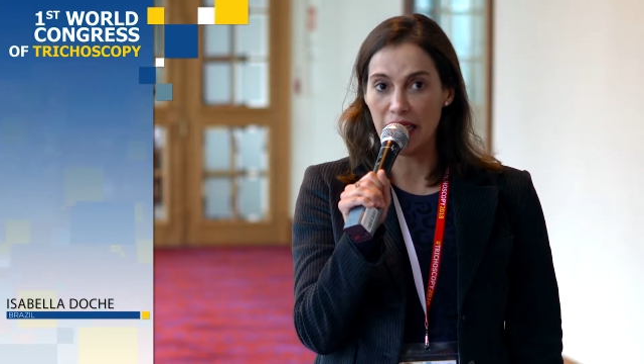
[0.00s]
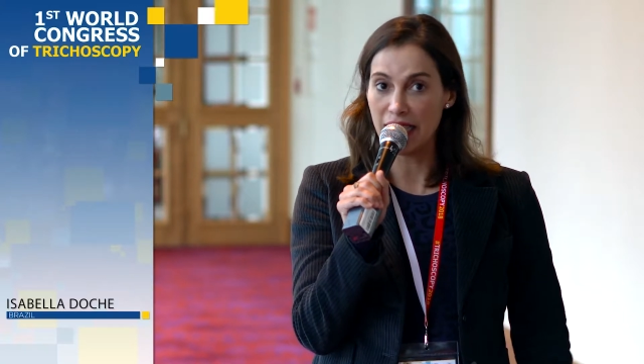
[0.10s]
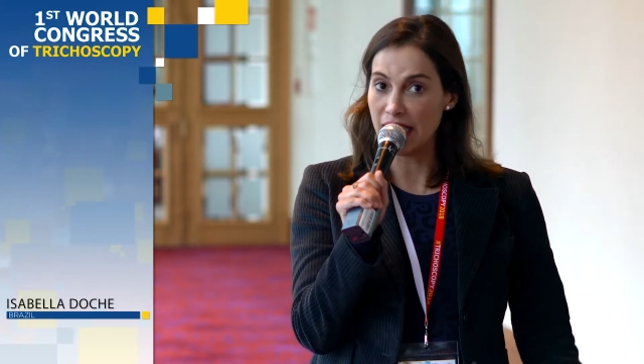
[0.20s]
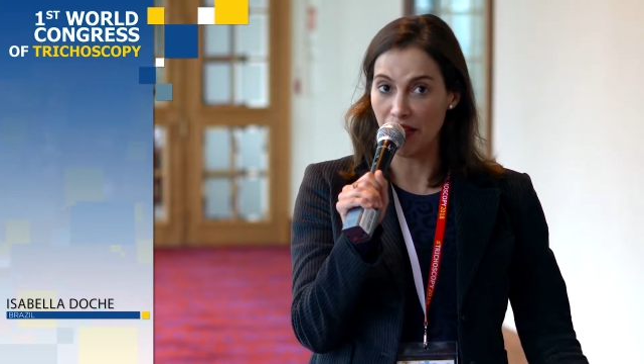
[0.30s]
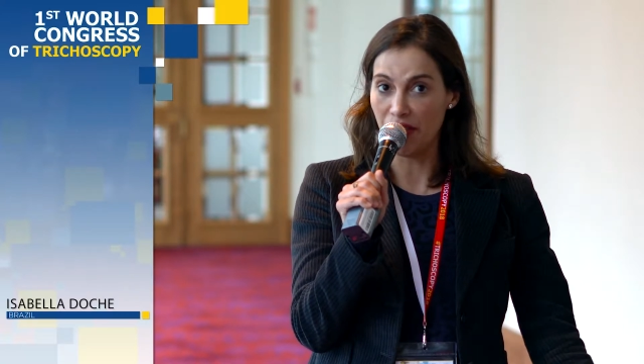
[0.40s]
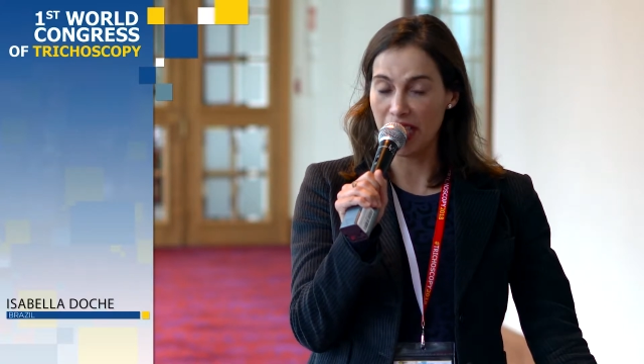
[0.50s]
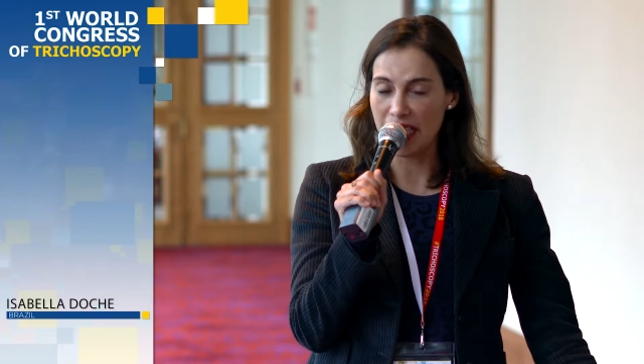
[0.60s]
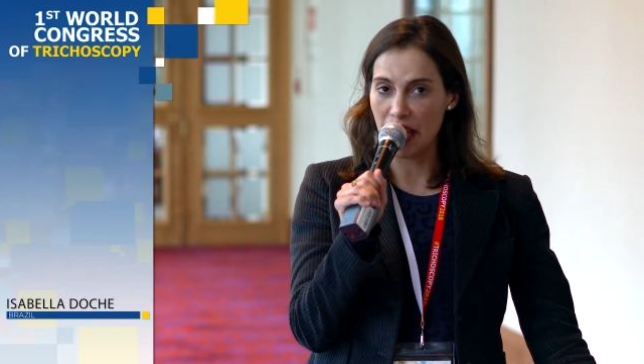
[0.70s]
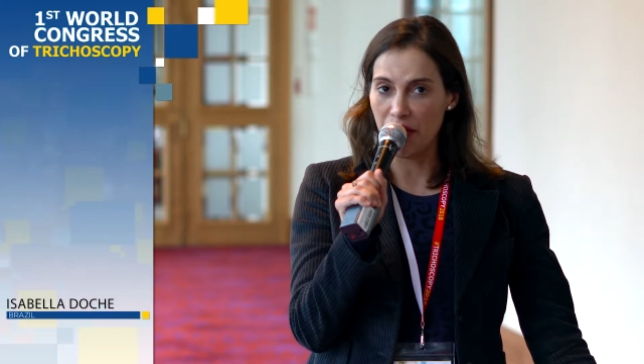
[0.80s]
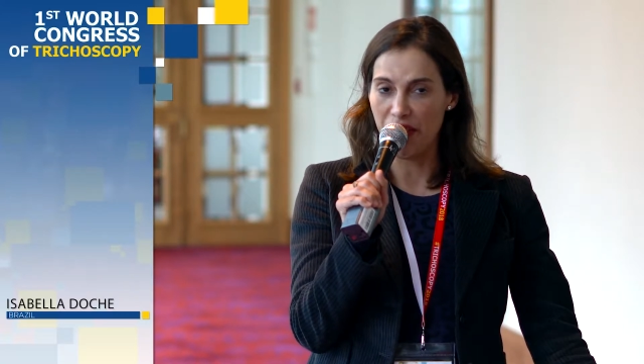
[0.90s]
syphilis
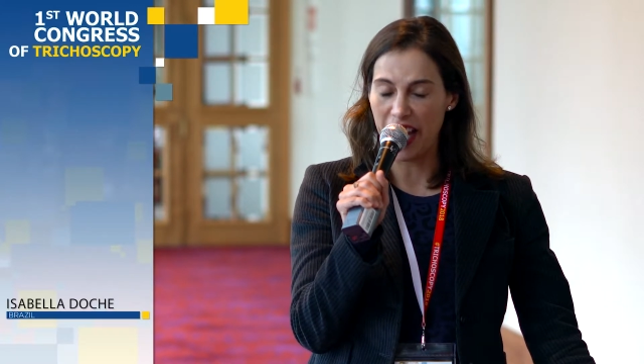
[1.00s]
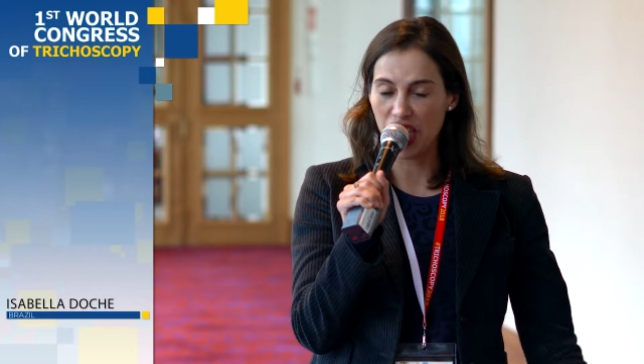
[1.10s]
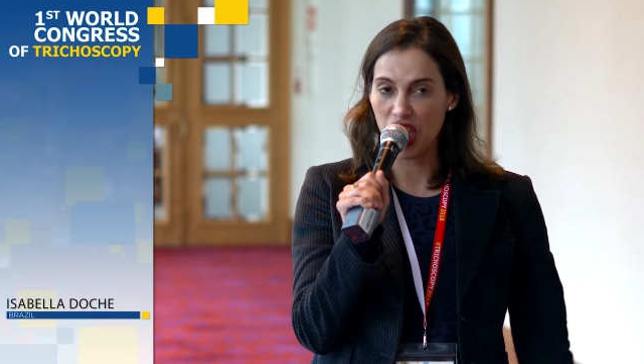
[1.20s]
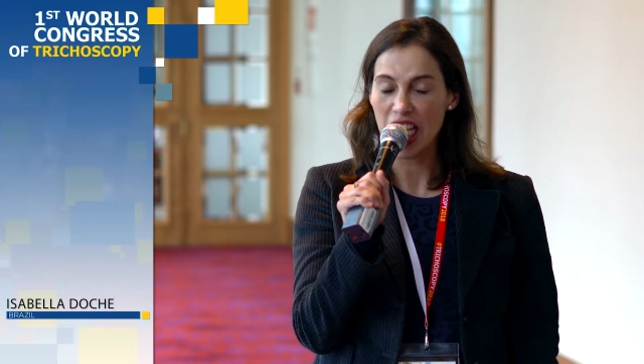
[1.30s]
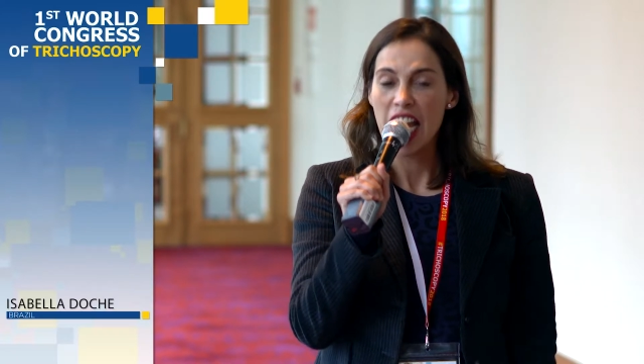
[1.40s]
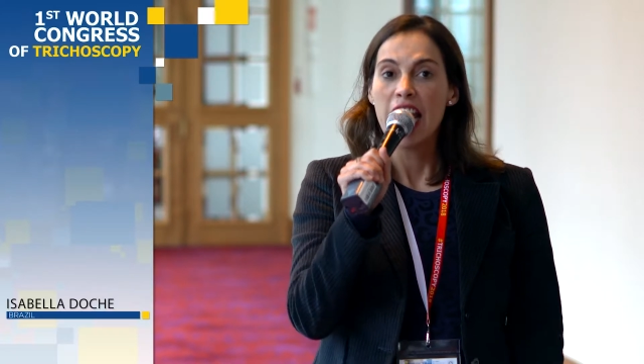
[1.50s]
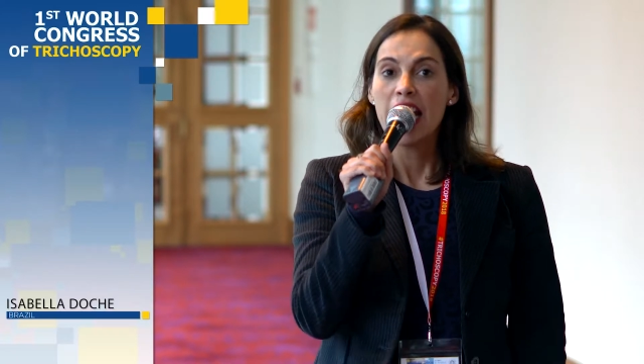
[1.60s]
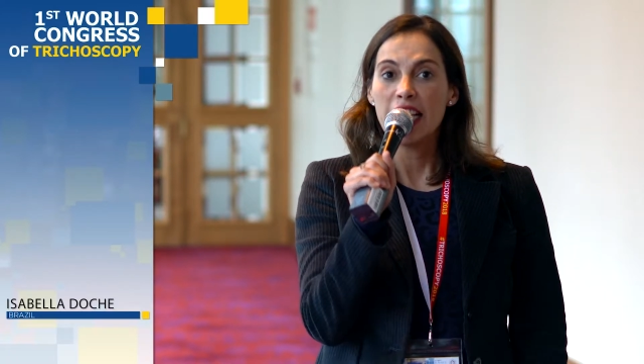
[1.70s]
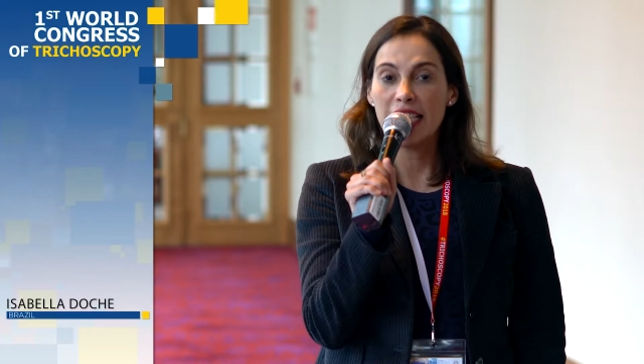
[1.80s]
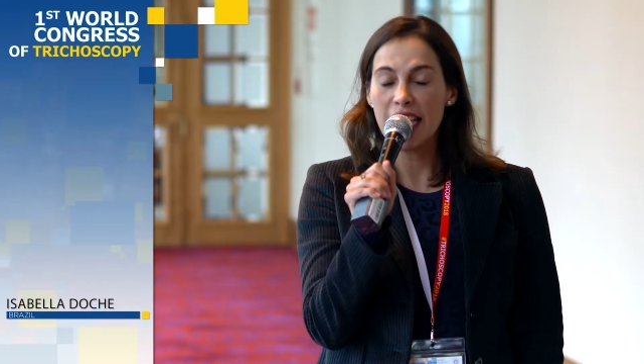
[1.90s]
infection,
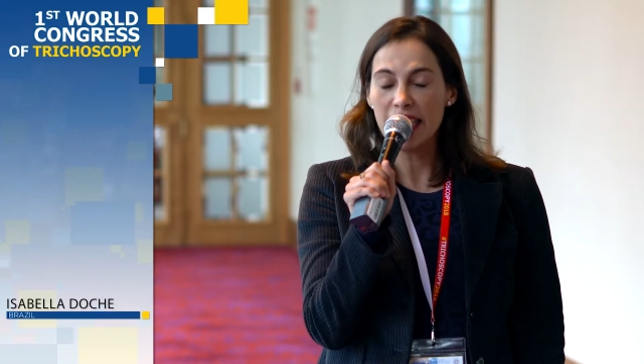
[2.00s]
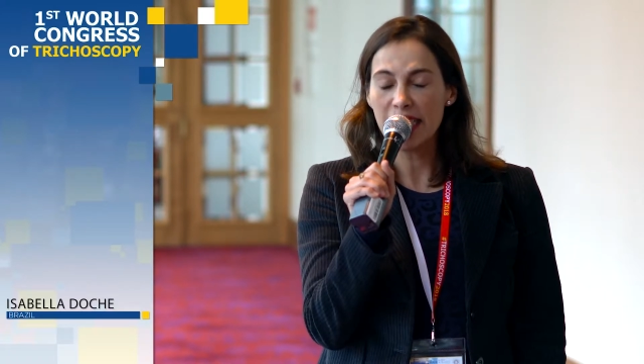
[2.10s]
it